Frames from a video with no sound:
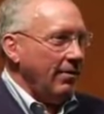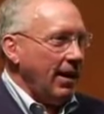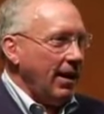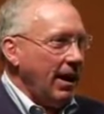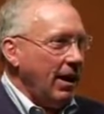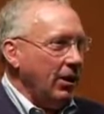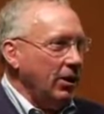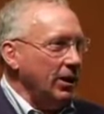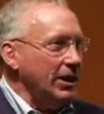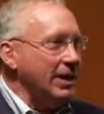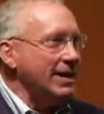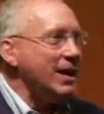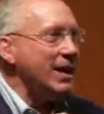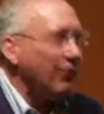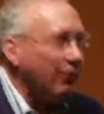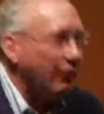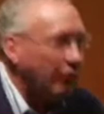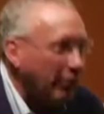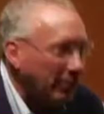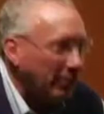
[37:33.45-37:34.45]
now, how do you
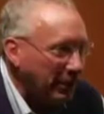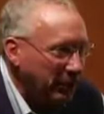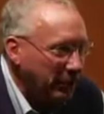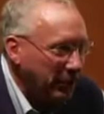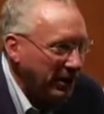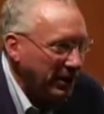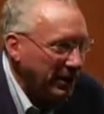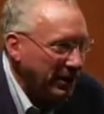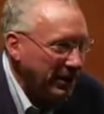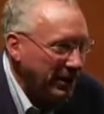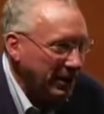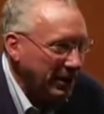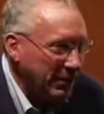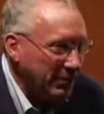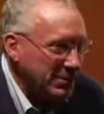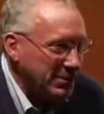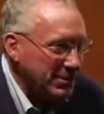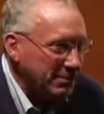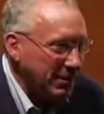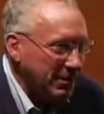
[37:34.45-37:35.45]
get firmly rooted in
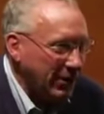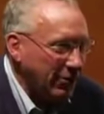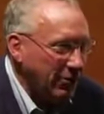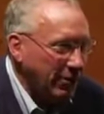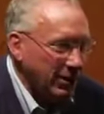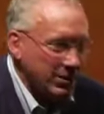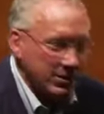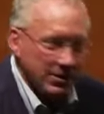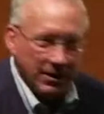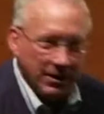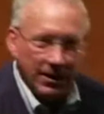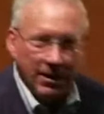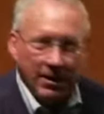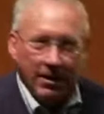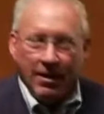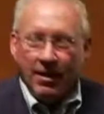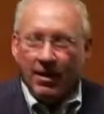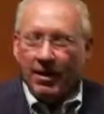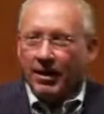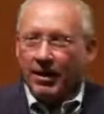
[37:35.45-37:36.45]
Him is the big question.
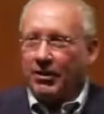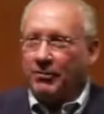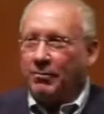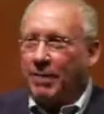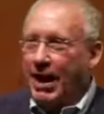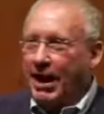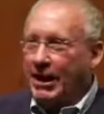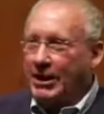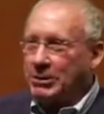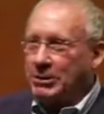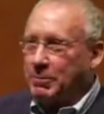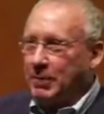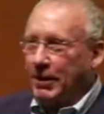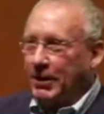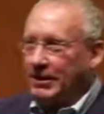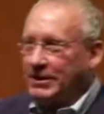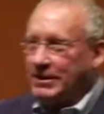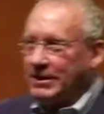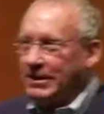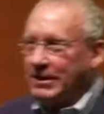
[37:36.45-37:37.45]
Because my
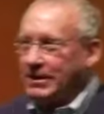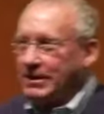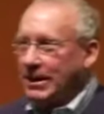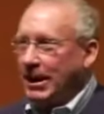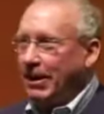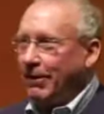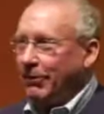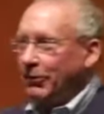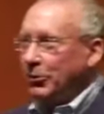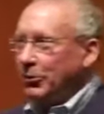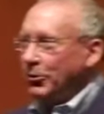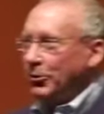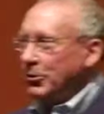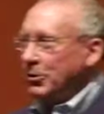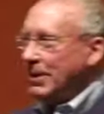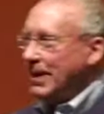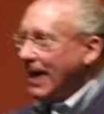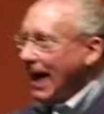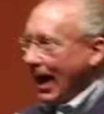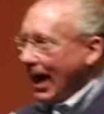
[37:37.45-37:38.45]
experience is, if
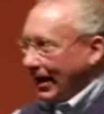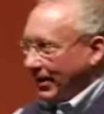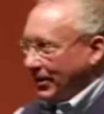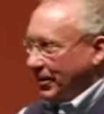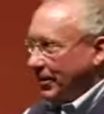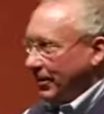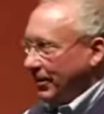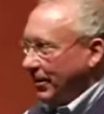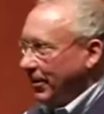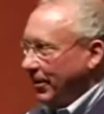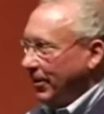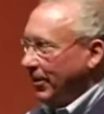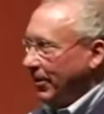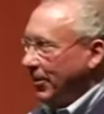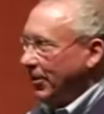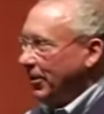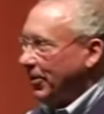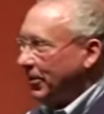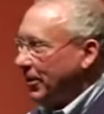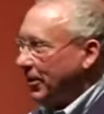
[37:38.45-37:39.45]
you're not,
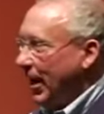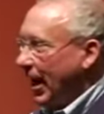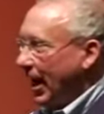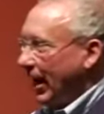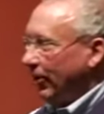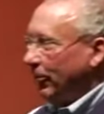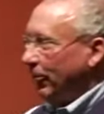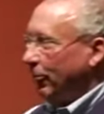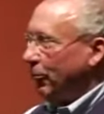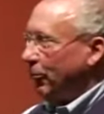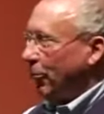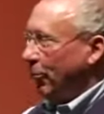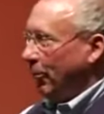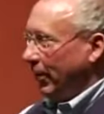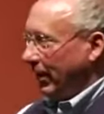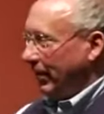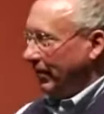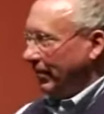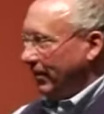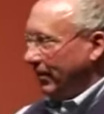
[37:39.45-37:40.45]

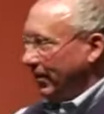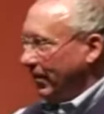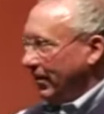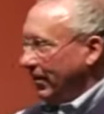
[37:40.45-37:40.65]
growing.